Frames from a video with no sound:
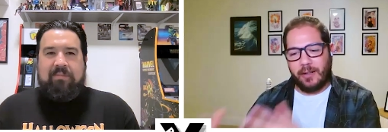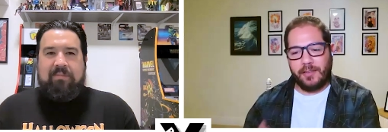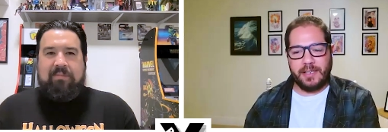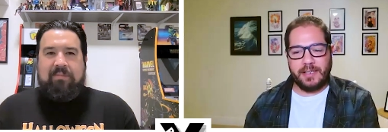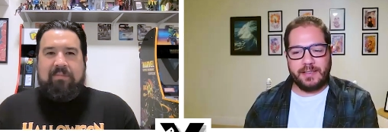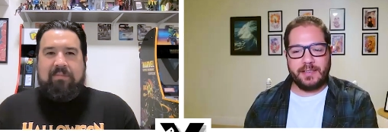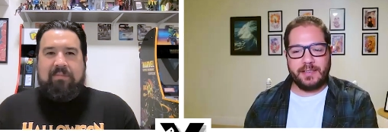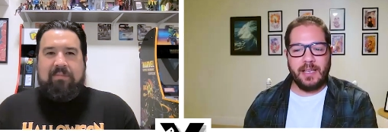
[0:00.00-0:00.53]
Speaker 1: all
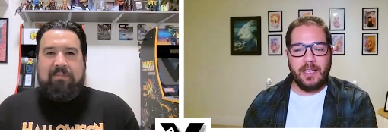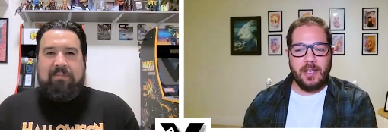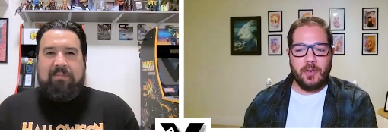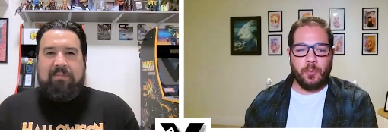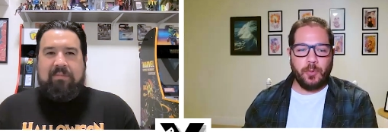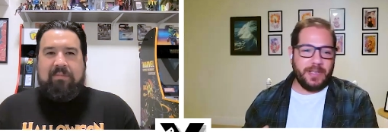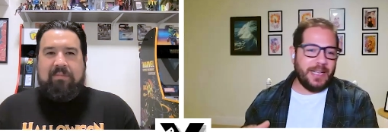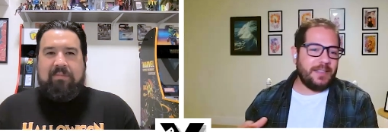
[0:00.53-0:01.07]
this,
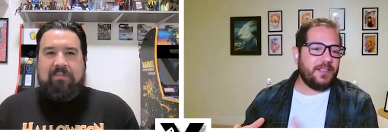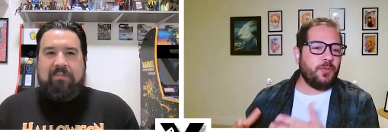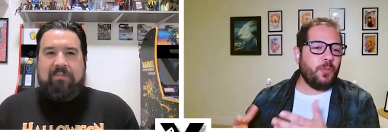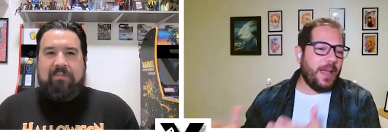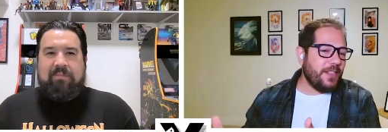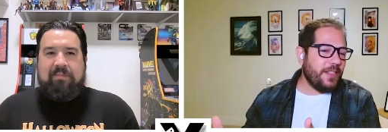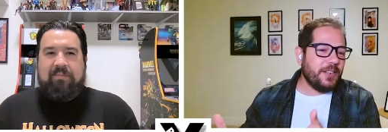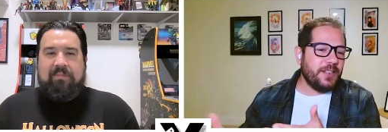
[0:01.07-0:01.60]
would that
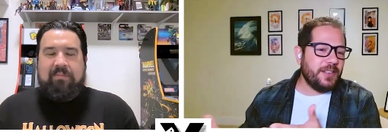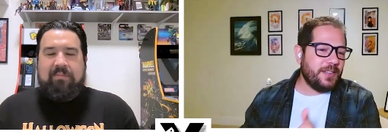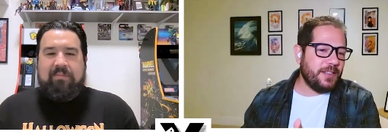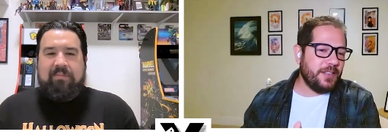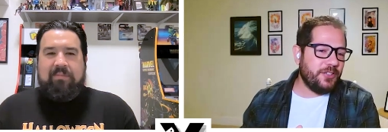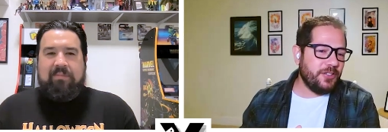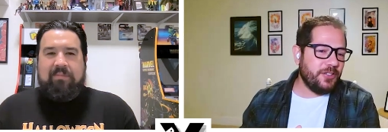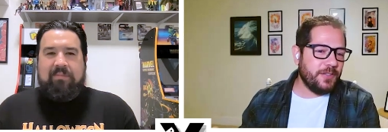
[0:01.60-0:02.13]
sway their
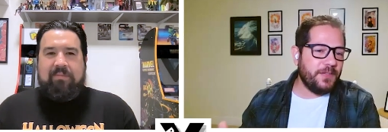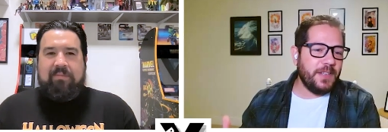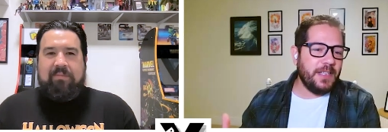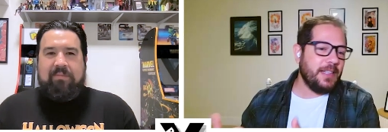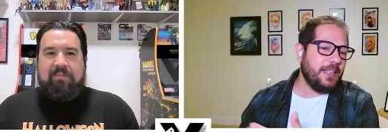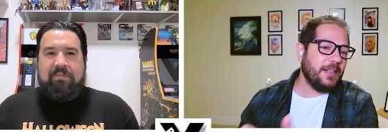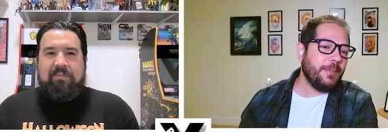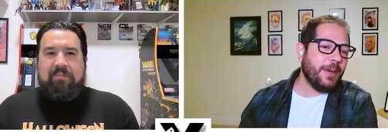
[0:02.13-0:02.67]
decision or
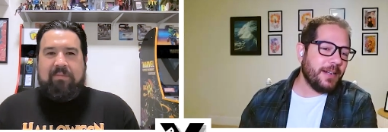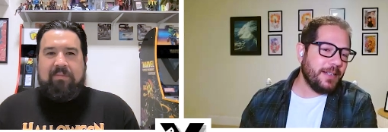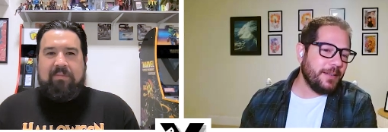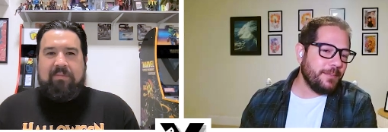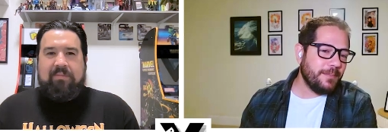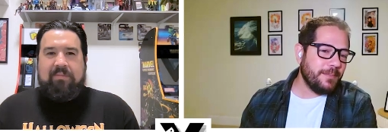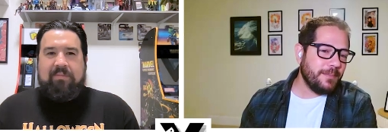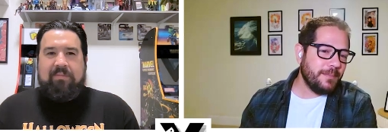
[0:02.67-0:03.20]
feeling about
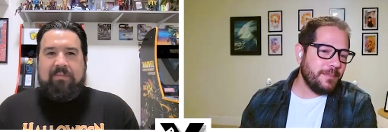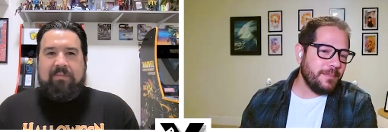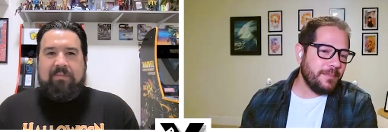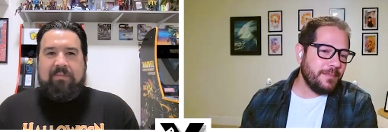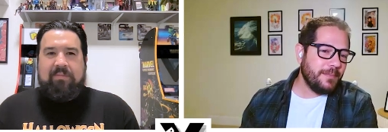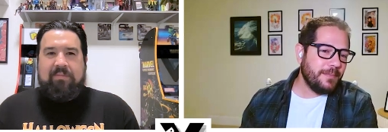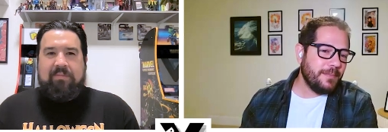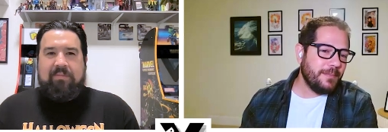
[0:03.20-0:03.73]
him?
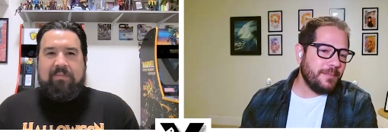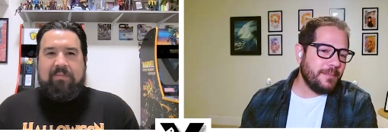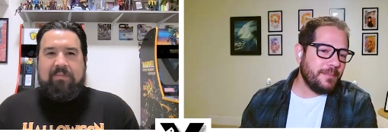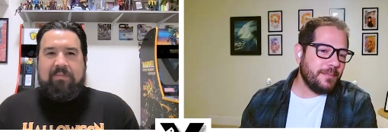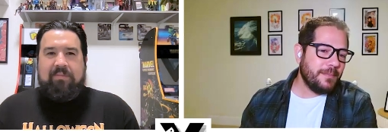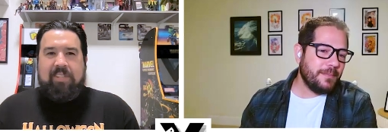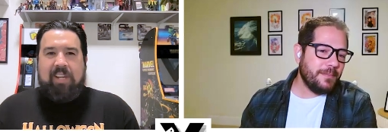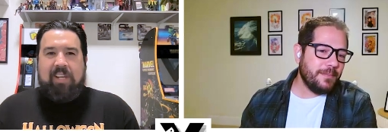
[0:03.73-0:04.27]

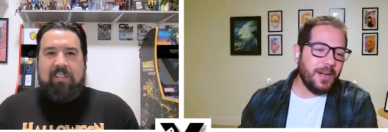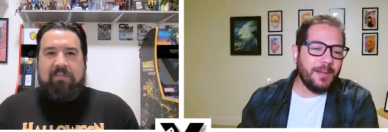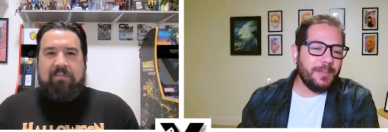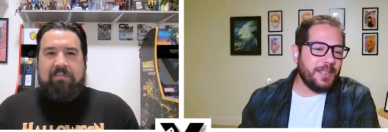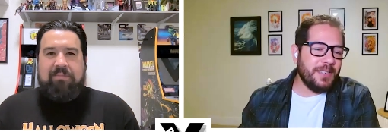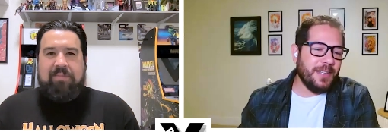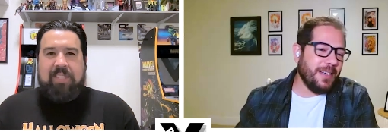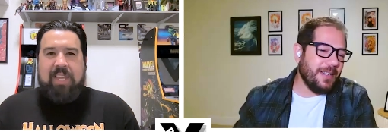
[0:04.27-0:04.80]
Yeah,
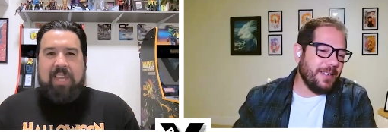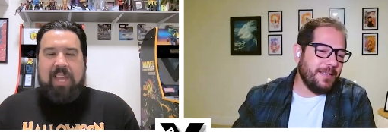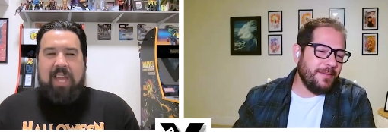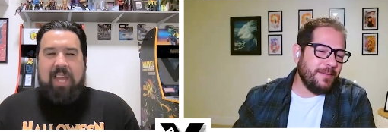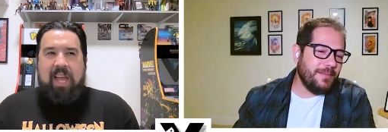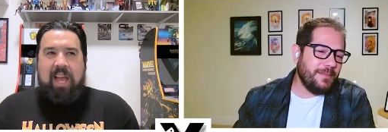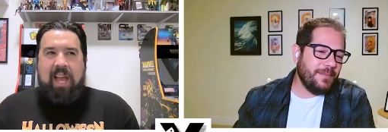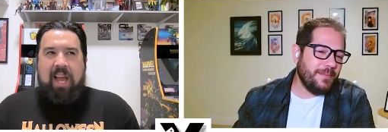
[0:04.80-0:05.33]
probably not.
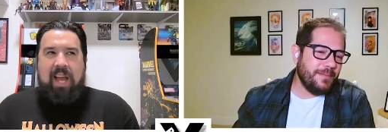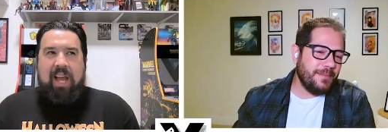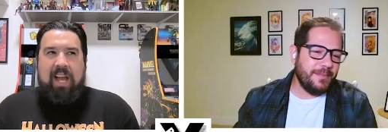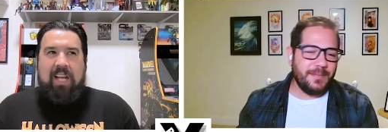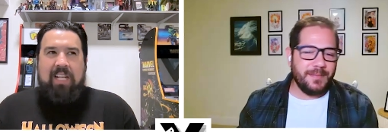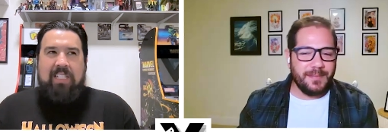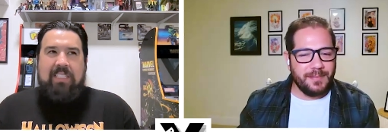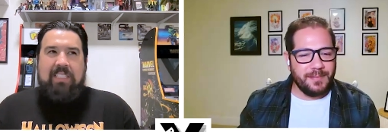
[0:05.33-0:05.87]

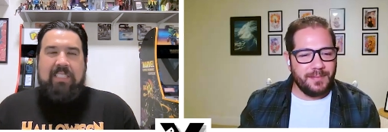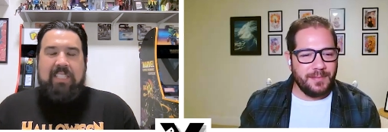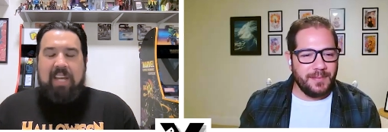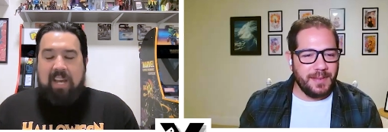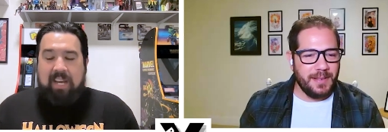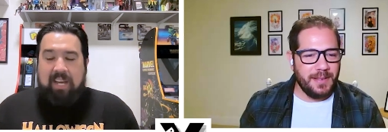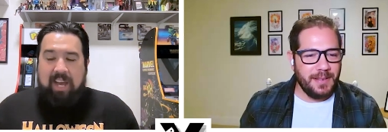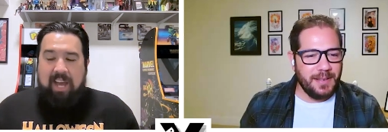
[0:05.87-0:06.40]

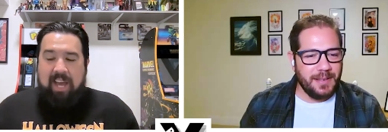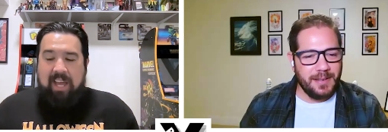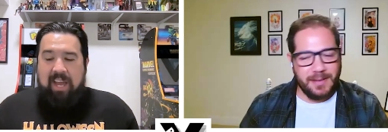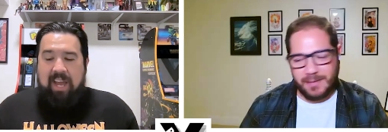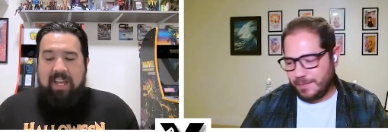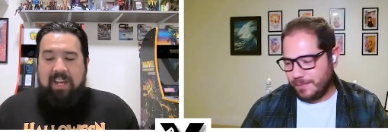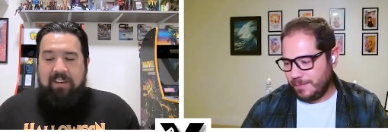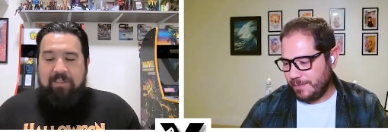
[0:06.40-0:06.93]
Speaker 2: Yeah, I
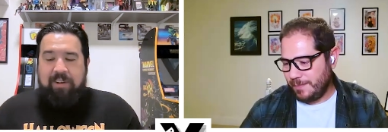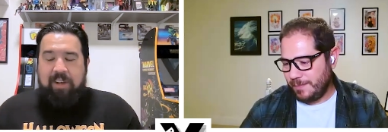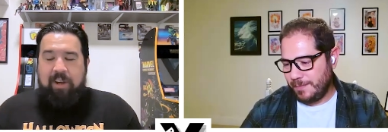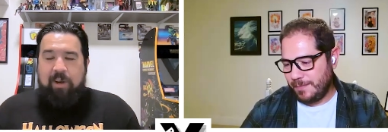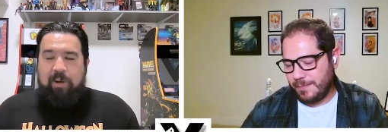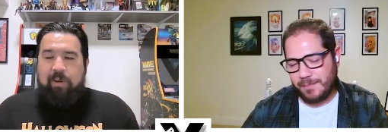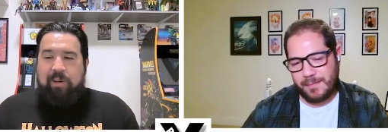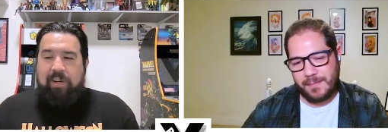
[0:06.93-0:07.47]
I don't
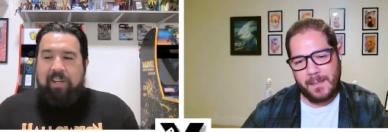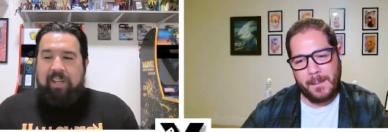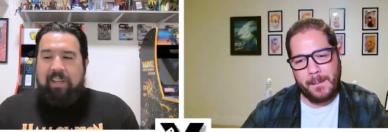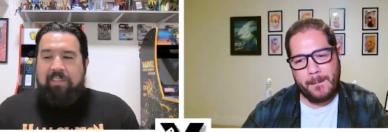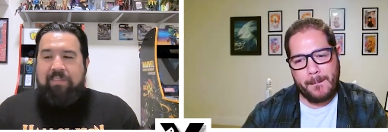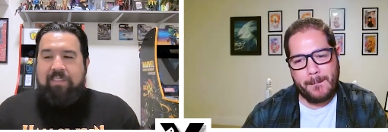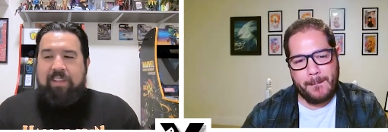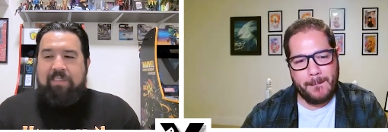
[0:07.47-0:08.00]
know
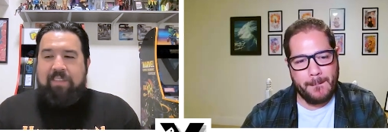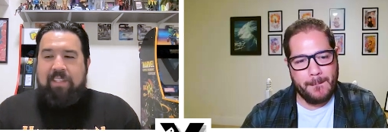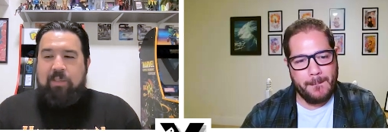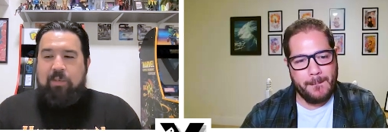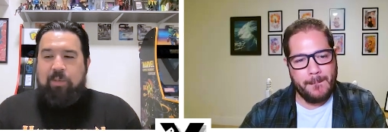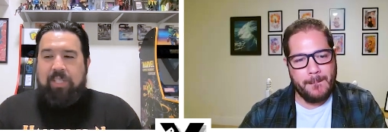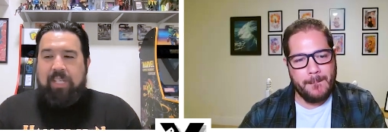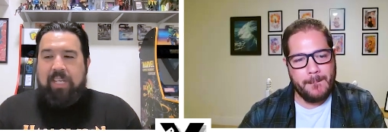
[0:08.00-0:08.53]
if if
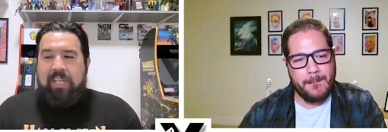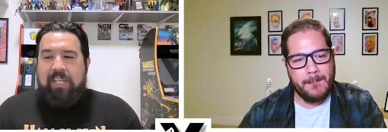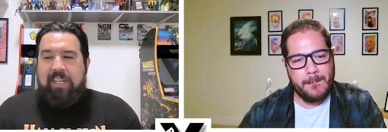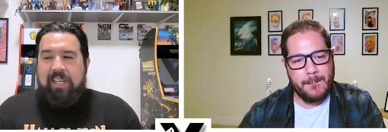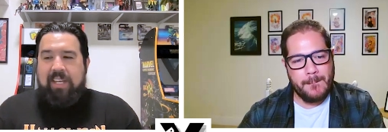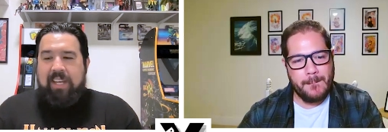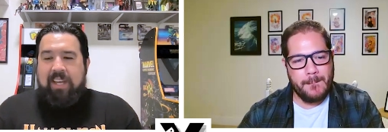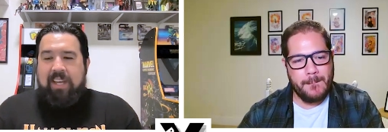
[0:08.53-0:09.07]
it's really
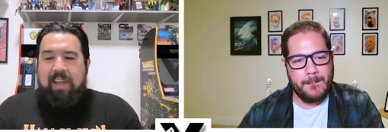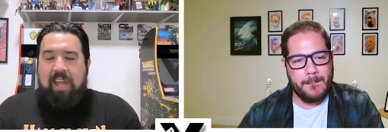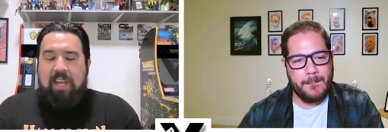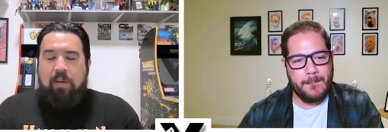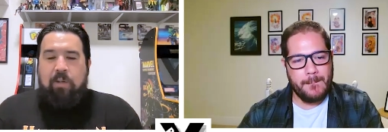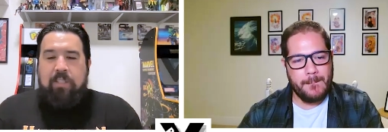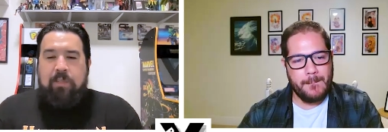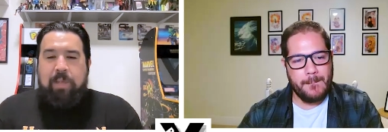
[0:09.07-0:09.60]

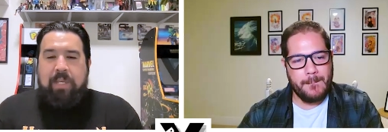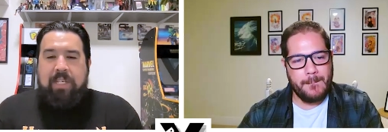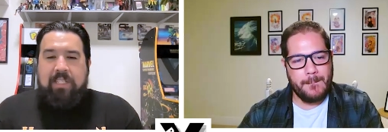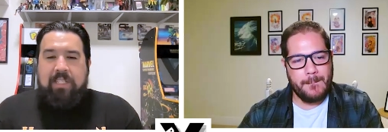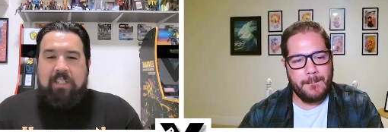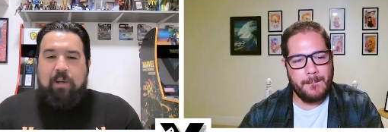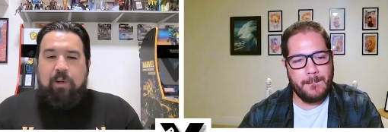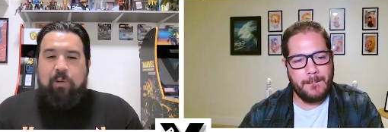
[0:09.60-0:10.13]
anyone's be
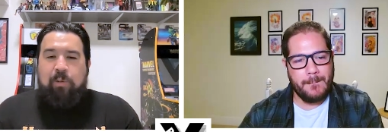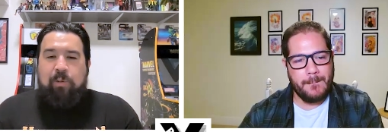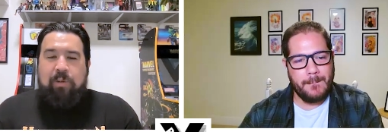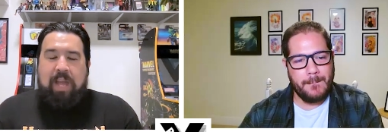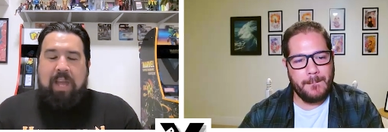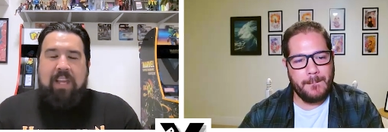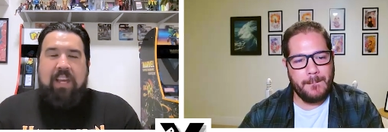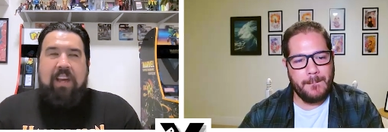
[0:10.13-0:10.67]
who
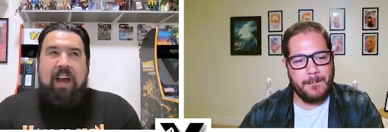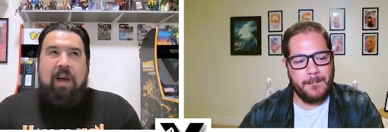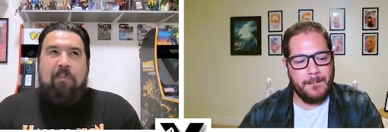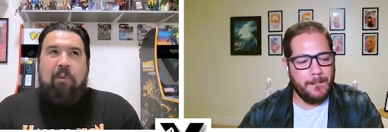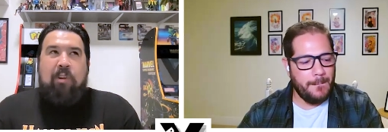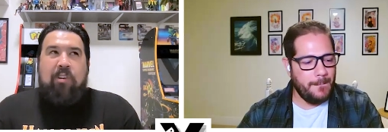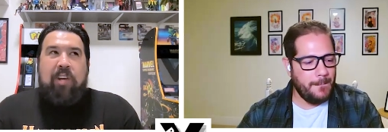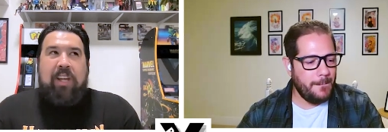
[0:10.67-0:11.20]
I, I'm
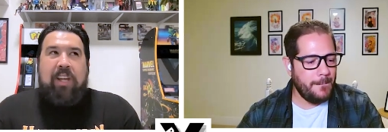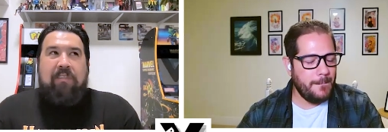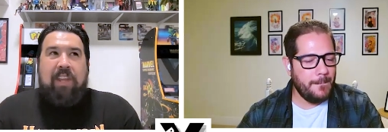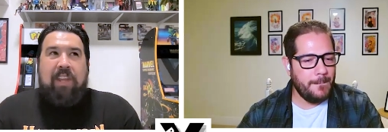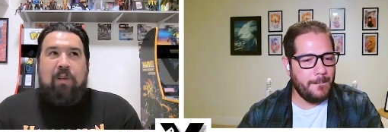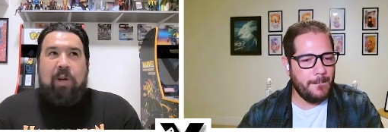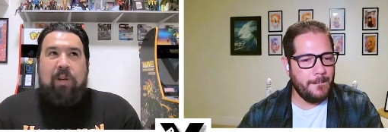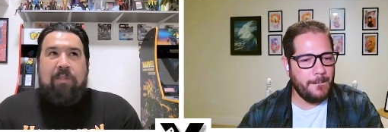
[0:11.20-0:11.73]
wondering if
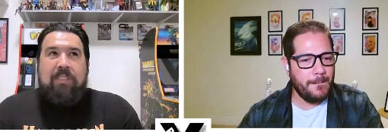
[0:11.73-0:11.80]
anyone